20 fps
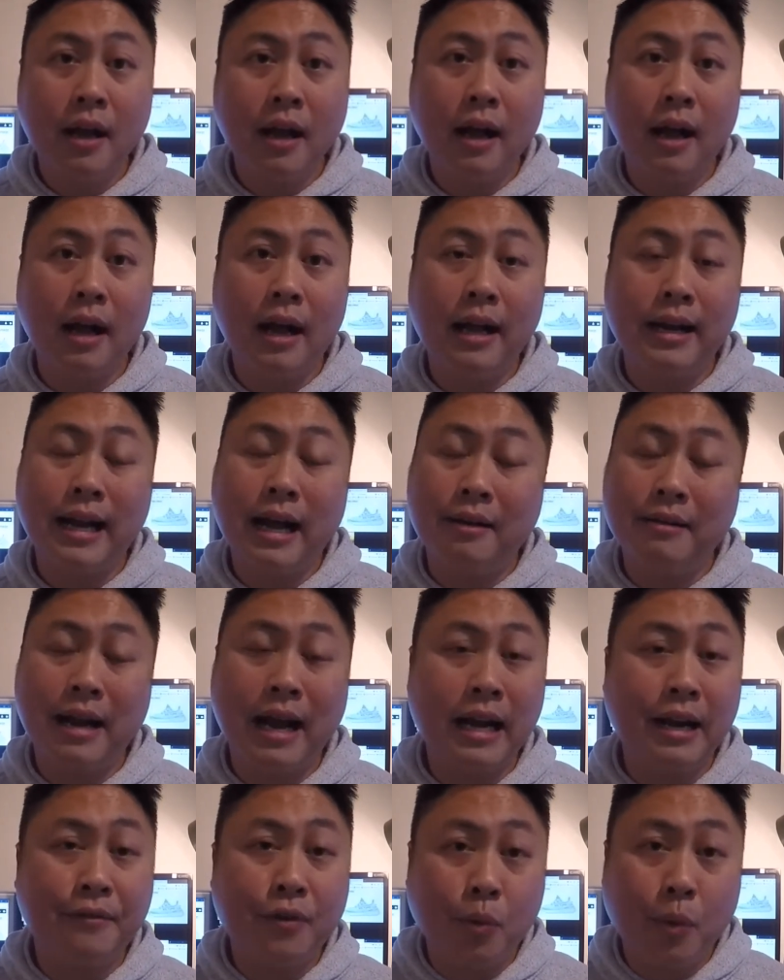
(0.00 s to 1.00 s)
Now,
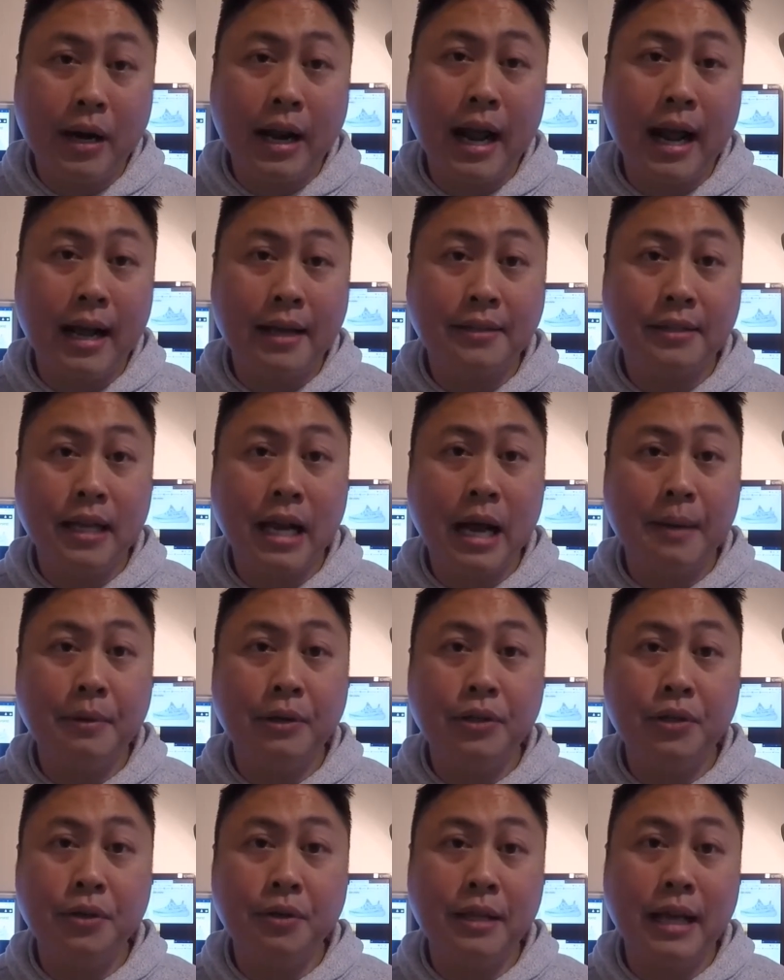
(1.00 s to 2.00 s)
not everyone has time
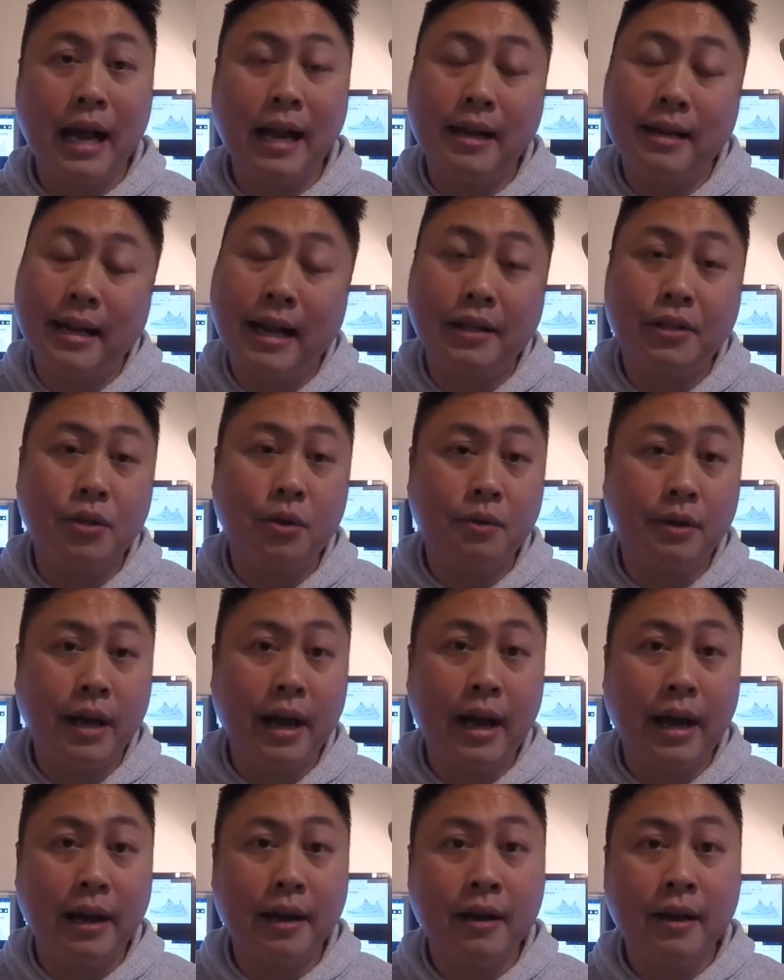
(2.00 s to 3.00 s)
to do that, and that's
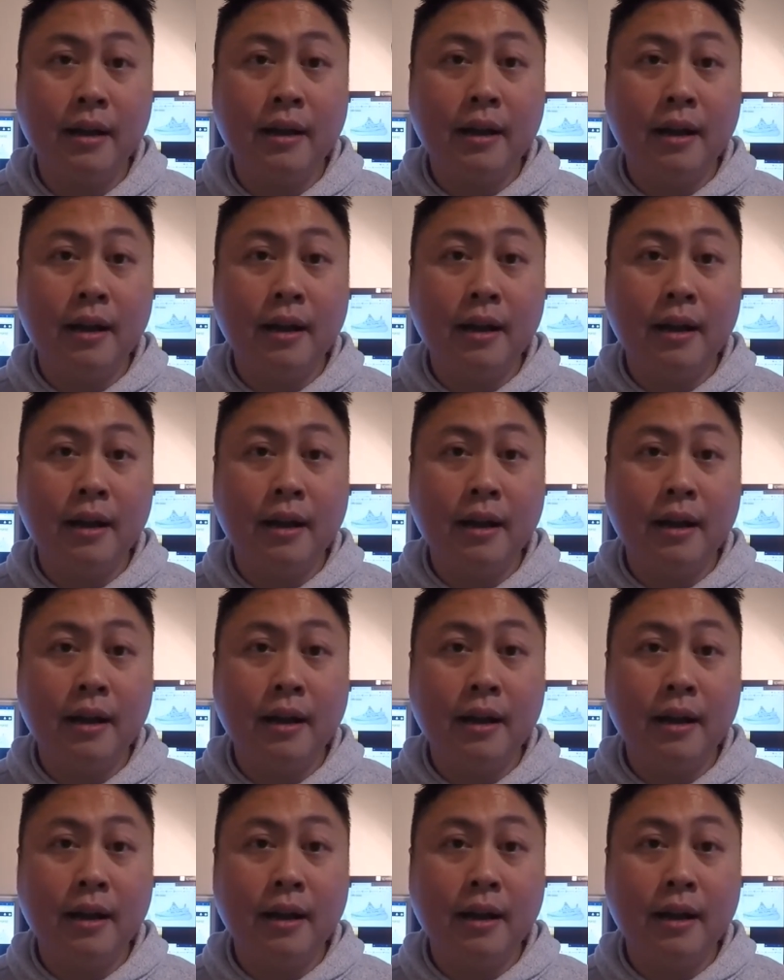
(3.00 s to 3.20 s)
okay.